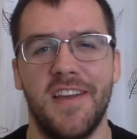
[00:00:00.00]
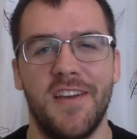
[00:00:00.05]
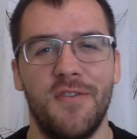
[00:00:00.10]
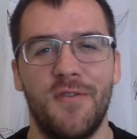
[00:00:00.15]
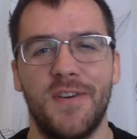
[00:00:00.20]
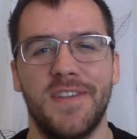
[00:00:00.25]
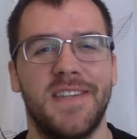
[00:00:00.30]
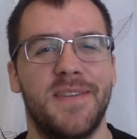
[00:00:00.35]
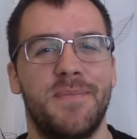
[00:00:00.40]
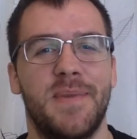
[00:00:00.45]
It
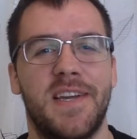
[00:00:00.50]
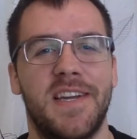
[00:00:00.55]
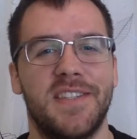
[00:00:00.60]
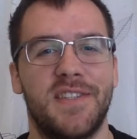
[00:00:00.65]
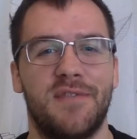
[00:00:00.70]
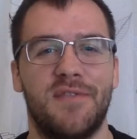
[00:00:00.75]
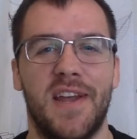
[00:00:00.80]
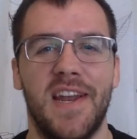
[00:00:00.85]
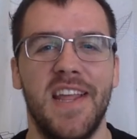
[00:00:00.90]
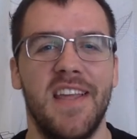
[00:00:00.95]
wasn't
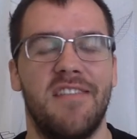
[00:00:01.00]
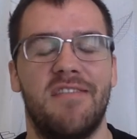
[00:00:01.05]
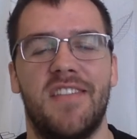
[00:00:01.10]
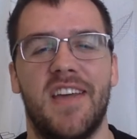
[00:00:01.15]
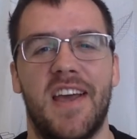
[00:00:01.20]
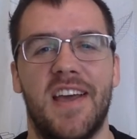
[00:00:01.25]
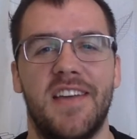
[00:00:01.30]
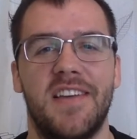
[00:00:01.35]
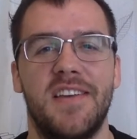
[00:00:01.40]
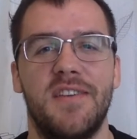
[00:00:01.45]
because of any of
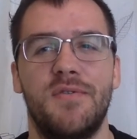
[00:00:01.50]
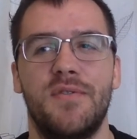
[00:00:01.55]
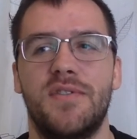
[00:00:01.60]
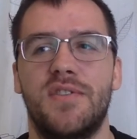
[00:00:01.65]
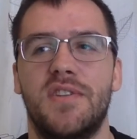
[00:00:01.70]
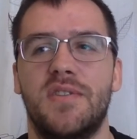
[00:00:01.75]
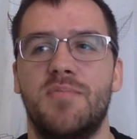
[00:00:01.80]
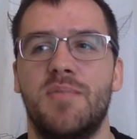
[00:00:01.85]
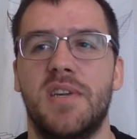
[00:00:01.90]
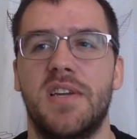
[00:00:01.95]
that. It
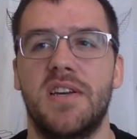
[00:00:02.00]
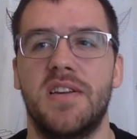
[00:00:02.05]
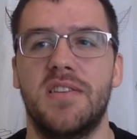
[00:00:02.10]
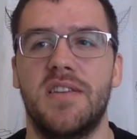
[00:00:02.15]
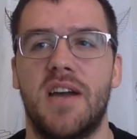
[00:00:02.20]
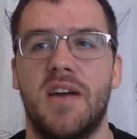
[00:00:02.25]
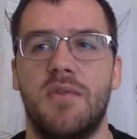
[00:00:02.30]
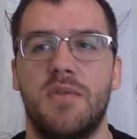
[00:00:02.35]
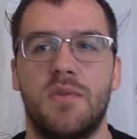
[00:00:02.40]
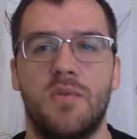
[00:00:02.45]
was just
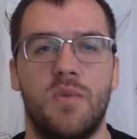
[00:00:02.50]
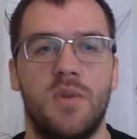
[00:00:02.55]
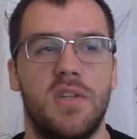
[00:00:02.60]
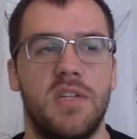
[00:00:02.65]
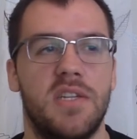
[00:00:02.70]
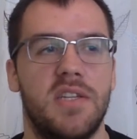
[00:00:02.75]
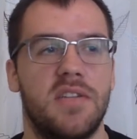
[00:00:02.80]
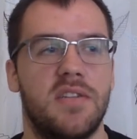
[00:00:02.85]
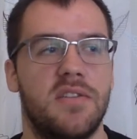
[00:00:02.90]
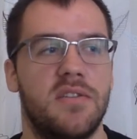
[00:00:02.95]
because I was
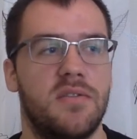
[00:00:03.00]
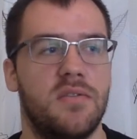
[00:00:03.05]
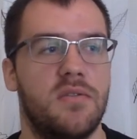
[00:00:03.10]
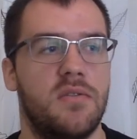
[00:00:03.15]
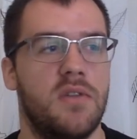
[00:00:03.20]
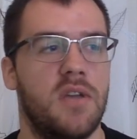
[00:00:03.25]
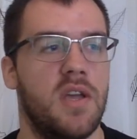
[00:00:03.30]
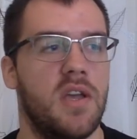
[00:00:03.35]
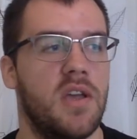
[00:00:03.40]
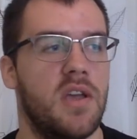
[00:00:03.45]
willing
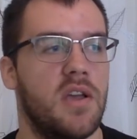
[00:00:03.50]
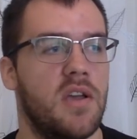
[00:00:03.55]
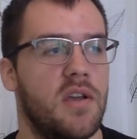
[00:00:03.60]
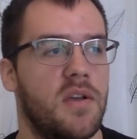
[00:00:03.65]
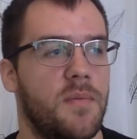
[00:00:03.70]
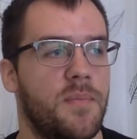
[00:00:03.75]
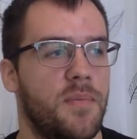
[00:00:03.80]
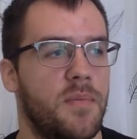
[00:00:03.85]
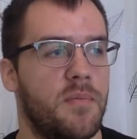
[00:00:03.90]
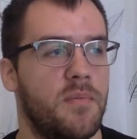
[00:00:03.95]
to
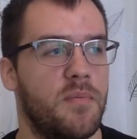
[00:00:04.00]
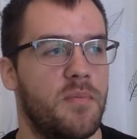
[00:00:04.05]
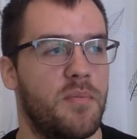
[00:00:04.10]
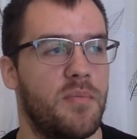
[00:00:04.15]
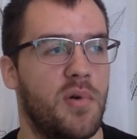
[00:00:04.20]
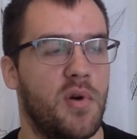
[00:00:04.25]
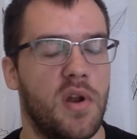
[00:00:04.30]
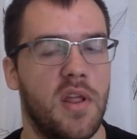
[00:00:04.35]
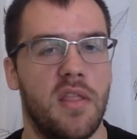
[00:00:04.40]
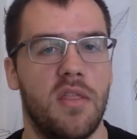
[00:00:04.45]

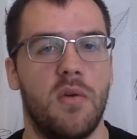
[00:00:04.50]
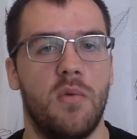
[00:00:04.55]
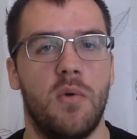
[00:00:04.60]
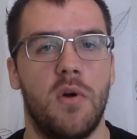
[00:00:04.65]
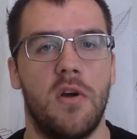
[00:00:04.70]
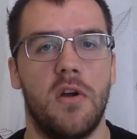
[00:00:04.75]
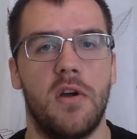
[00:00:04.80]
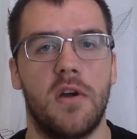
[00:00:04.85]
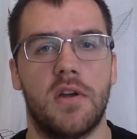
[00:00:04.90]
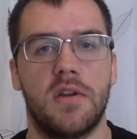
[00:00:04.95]
put in the
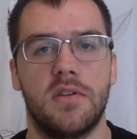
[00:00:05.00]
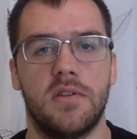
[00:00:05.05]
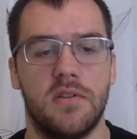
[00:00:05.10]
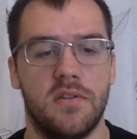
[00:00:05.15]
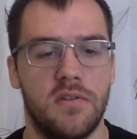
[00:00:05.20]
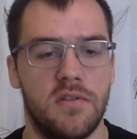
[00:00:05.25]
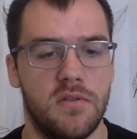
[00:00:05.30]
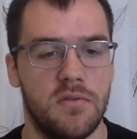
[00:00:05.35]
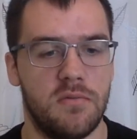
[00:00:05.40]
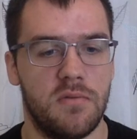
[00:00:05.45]
work
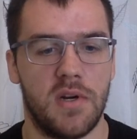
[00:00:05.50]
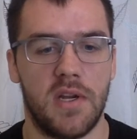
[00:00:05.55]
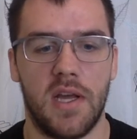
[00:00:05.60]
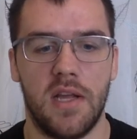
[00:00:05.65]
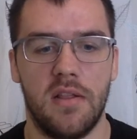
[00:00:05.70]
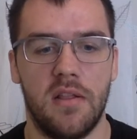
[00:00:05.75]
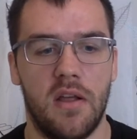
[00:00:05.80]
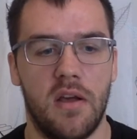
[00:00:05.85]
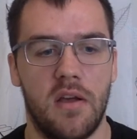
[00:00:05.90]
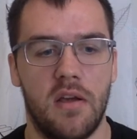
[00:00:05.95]
to do what
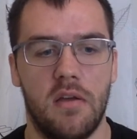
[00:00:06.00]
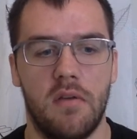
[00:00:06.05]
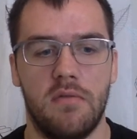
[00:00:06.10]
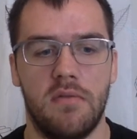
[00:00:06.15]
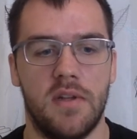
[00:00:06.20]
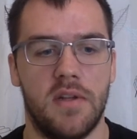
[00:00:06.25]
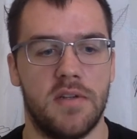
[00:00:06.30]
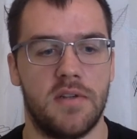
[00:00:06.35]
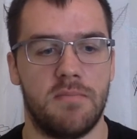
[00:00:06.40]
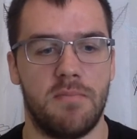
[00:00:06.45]
I
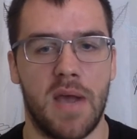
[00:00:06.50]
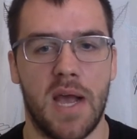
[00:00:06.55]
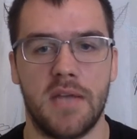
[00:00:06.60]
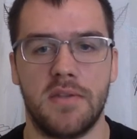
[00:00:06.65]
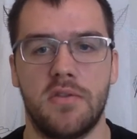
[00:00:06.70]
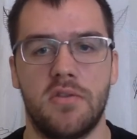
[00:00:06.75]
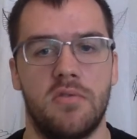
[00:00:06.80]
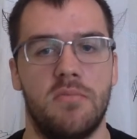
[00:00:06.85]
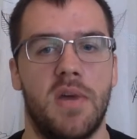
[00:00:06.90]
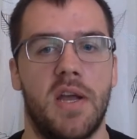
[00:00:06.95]
loved and to
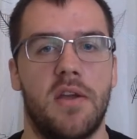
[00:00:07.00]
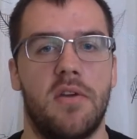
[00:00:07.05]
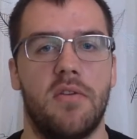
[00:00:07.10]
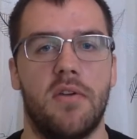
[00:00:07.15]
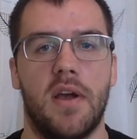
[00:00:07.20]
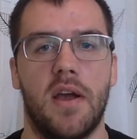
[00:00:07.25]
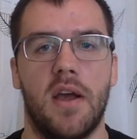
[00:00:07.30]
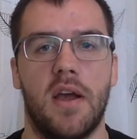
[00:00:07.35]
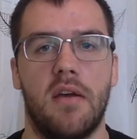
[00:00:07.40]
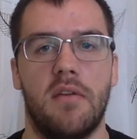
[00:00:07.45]
master my
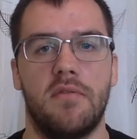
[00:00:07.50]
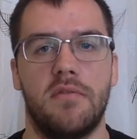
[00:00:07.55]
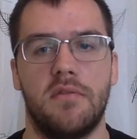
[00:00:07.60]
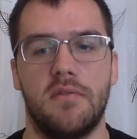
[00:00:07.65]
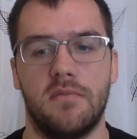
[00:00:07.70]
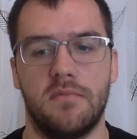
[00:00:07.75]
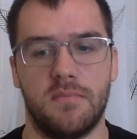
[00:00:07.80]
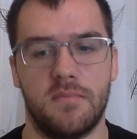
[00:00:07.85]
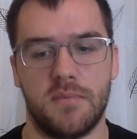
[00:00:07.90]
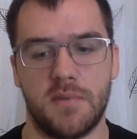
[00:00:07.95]

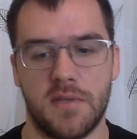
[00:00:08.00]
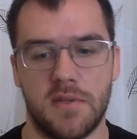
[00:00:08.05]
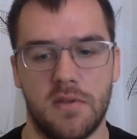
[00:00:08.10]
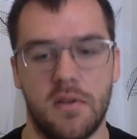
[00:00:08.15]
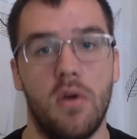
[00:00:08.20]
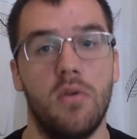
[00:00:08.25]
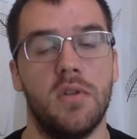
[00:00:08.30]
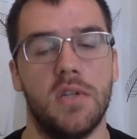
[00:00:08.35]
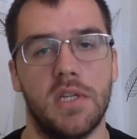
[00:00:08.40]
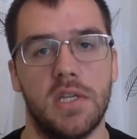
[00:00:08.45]
craft
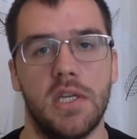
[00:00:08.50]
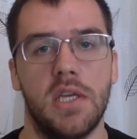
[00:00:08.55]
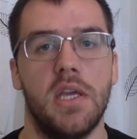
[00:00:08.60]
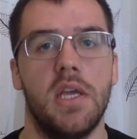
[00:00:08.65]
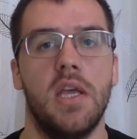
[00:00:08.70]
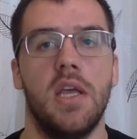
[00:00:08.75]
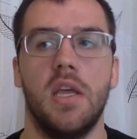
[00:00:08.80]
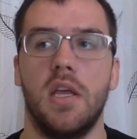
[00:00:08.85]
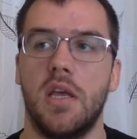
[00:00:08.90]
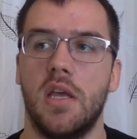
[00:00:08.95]

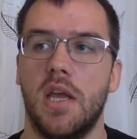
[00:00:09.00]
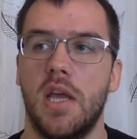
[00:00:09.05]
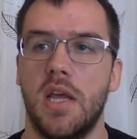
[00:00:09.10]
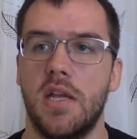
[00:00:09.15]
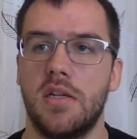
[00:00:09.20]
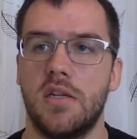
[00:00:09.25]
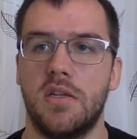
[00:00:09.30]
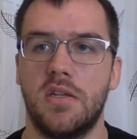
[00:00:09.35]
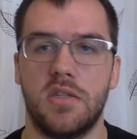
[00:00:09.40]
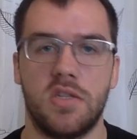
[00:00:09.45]
slowly
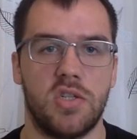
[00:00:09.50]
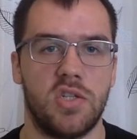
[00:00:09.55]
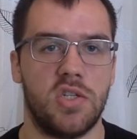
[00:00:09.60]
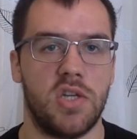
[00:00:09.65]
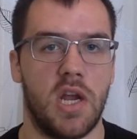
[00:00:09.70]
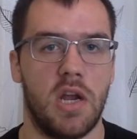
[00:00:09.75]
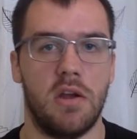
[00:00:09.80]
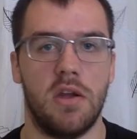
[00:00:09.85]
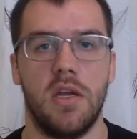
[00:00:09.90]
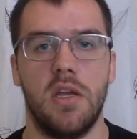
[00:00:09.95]
and to just
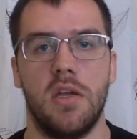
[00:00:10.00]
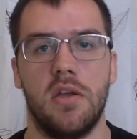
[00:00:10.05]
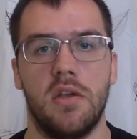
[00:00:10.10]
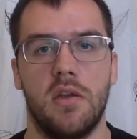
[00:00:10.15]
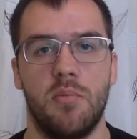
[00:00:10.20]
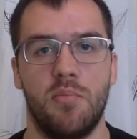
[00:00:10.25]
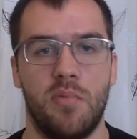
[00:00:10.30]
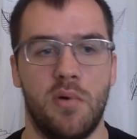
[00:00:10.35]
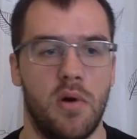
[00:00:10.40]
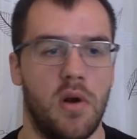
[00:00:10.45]
share
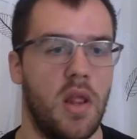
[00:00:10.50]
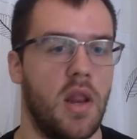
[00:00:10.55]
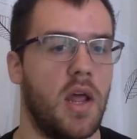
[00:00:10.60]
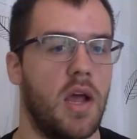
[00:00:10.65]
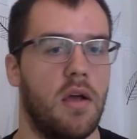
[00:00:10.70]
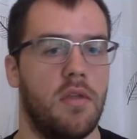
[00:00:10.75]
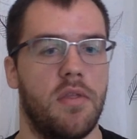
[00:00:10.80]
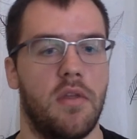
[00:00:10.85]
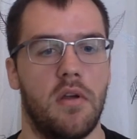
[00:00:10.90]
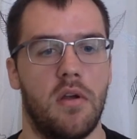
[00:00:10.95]
it, put it
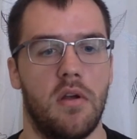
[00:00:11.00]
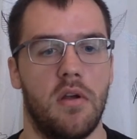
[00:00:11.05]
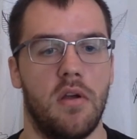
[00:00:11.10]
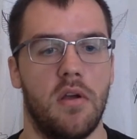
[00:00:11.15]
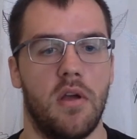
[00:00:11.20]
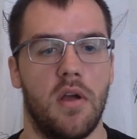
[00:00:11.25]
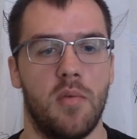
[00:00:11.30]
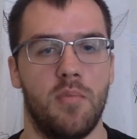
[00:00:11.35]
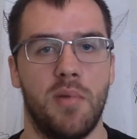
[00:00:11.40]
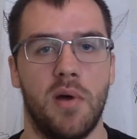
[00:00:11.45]
out
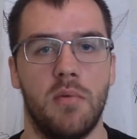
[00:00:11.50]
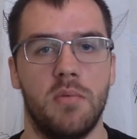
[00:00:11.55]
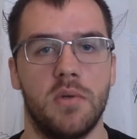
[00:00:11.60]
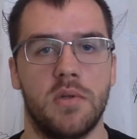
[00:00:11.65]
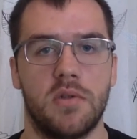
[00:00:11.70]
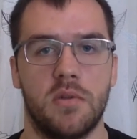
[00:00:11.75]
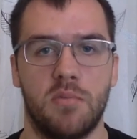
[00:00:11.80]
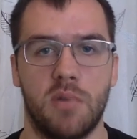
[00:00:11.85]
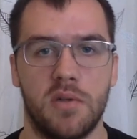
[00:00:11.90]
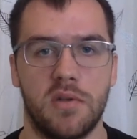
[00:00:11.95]
there. I
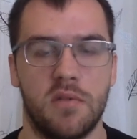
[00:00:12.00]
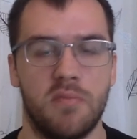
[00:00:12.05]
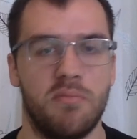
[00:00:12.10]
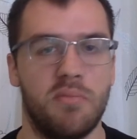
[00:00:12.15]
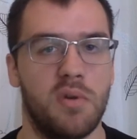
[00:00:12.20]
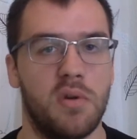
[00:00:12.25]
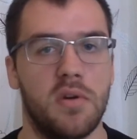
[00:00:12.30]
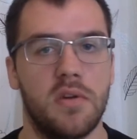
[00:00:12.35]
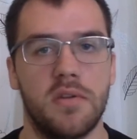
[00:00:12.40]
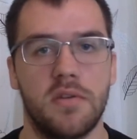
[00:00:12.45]
published a bunch
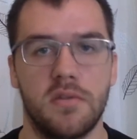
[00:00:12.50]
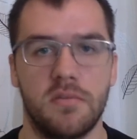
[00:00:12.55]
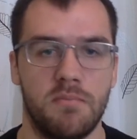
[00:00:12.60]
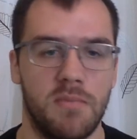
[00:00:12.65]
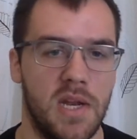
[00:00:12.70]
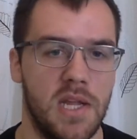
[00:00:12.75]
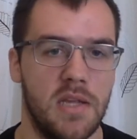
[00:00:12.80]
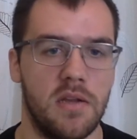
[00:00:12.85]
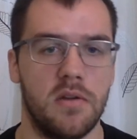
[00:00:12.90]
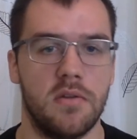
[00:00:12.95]
of
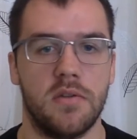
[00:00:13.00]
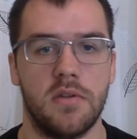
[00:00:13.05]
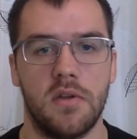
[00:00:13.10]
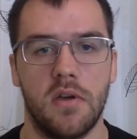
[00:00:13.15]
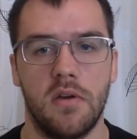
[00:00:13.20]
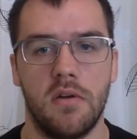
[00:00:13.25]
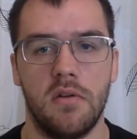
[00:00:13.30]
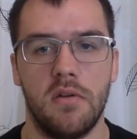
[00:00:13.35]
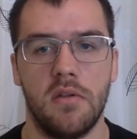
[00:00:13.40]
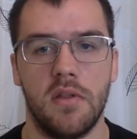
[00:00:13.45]
books many years
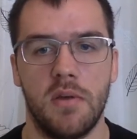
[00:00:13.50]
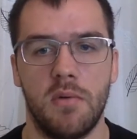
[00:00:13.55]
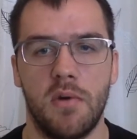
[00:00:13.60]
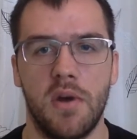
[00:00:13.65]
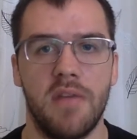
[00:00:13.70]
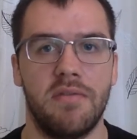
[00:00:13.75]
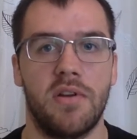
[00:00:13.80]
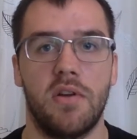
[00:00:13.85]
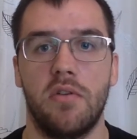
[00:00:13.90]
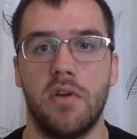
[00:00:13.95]
ago. They
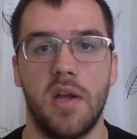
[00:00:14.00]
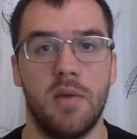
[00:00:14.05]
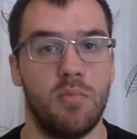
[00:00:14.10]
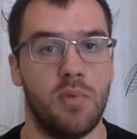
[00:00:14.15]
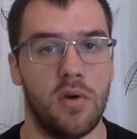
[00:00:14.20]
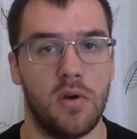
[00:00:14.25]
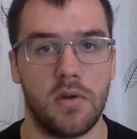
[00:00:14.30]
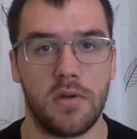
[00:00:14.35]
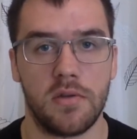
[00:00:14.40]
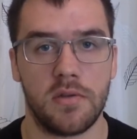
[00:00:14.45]
weren't even
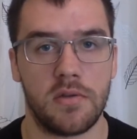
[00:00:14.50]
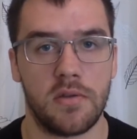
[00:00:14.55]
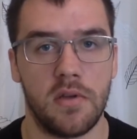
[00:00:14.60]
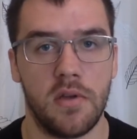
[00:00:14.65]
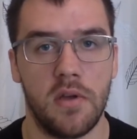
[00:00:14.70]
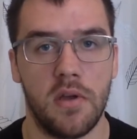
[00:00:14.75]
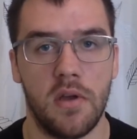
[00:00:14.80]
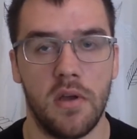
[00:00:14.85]
great books.